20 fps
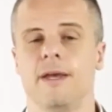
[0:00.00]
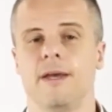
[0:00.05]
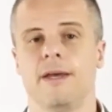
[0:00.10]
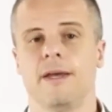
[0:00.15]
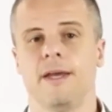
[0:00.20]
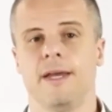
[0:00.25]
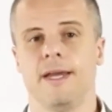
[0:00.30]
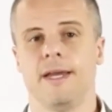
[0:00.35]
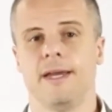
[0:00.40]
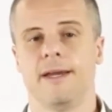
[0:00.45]

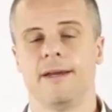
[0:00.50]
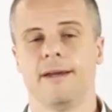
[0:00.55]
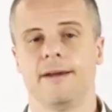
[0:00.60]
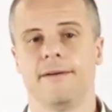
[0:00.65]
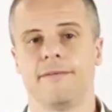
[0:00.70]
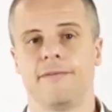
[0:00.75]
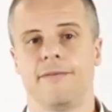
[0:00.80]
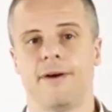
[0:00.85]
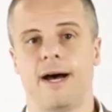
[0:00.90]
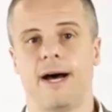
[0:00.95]
If
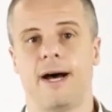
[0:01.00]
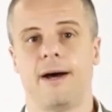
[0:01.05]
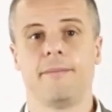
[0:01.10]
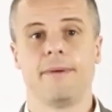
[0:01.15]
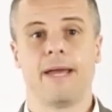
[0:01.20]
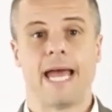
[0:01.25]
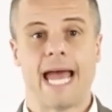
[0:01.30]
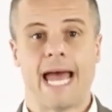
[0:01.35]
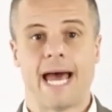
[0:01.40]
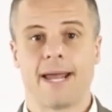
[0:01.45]
I'm
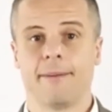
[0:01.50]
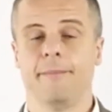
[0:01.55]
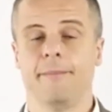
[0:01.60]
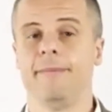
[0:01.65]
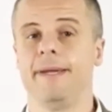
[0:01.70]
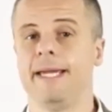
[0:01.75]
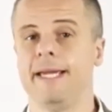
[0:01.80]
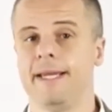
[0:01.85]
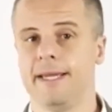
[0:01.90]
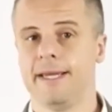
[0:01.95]
at a
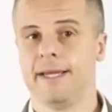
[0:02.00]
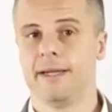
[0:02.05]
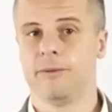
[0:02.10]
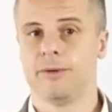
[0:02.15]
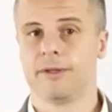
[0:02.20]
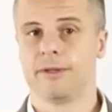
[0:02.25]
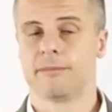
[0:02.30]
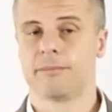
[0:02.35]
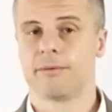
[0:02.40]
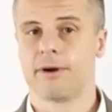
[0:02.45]
meeting
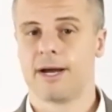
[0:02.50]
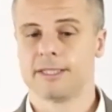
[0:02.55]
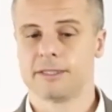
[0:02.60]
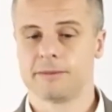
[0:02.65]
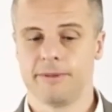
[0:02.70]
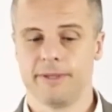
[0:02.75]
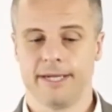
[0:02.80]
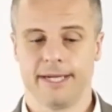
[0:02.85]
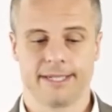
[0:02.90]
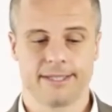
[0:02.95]
with a
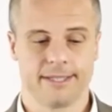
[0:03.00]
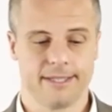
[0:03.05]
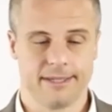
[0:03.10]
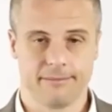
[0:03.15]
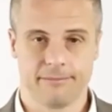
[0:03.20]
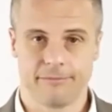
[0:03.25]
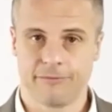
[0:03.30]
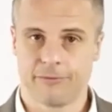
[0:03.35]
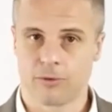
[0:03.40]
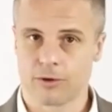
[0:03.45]
prospect and
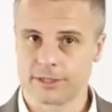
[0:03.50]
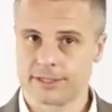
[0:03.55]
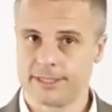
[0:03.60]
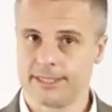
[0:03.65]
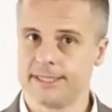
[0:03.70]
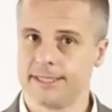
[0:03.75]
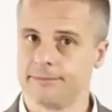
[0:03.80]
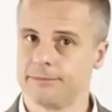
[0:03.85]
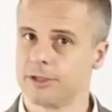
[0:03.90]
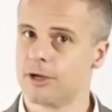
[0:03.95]
I'm forcing
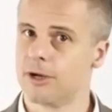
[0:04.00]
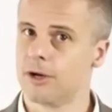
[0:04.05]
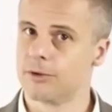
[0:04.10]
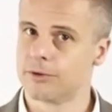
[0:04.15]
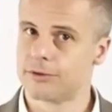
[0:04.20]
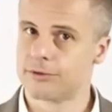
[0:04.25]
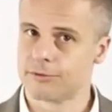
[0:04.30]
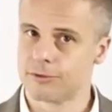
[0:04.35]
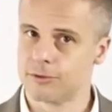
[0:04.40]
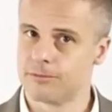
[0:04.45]
them to go
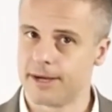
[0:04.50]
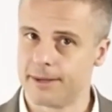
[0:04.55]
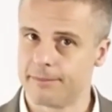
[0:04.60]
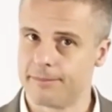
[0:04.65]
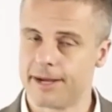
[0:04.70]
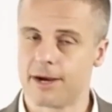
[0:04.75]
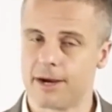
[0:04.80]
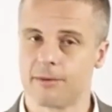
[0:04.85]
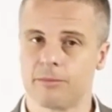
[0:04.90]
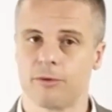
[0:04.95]
through my
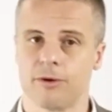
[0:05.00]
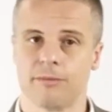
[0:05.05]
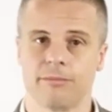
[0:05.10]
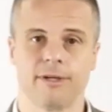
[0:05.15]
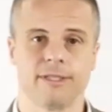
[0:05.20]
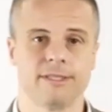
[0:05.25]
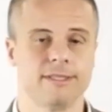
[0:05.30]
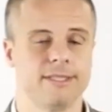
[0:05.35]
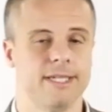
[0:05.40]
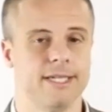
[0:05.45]
PowerPoint
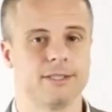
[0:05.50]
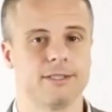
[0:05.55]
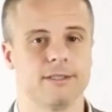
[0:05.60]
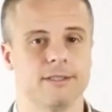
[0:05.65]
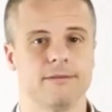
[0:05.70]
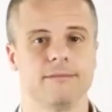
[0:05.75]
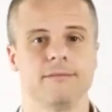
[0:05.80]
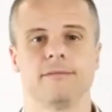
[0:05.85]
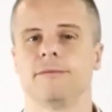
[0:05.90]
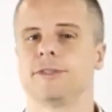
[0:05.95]

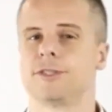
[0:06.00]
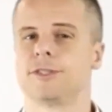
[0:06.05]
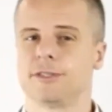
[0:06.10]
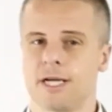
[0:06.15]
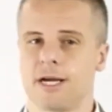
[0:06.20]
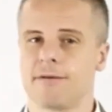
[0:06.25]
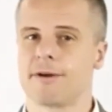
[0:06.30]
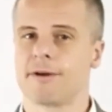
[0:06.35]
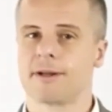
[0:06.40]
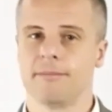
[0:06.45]
presentation, which is
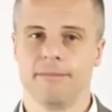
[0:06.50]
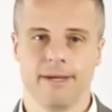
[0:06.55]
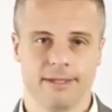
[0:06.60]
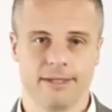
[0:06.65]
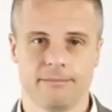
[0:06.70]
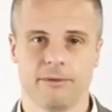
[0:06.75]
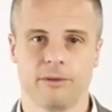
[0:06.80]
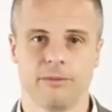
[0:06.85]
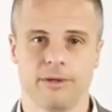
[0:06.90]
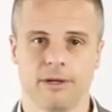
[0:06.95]
not
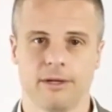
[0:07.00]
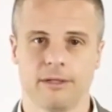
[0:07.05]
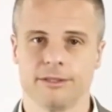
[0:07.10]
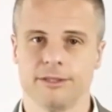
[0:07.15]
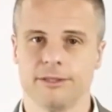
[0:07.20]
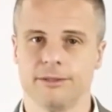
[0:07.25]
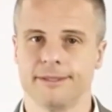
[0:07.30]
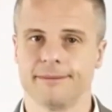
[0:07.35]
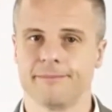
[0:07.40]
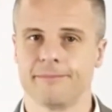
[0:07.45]
recommended, but we all
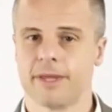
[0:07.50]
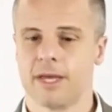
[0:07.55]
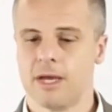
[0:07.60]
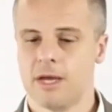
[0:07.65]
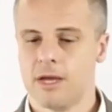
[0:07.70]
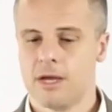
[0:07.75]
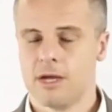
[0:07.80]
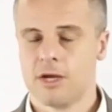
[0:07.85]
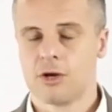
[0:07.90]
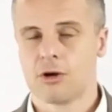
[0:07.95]
do it,
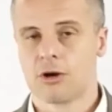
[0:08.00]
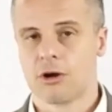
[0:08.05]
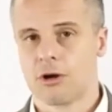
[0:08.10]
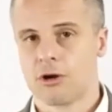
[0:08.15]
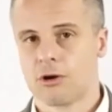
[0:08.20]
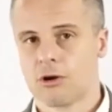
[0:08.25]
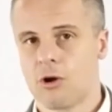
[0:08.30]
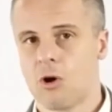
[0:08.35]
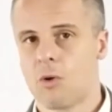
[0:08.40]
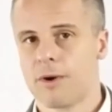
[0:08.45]

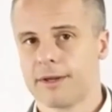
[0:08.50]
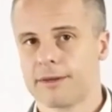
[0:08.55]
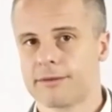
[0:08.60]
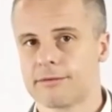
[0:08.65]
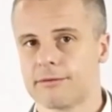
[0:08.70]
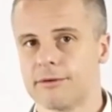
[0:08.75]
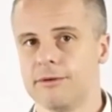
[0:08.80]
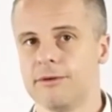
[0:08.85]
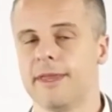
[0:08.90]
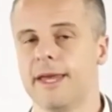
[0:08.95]
you're going
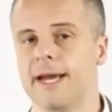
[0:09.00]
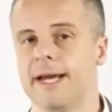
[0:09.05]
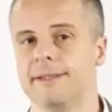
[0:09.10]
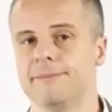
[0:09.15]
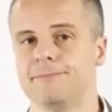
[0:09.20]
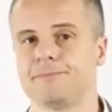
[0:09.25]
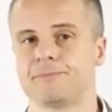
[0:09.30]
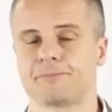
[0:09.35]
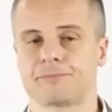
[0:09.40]
through that,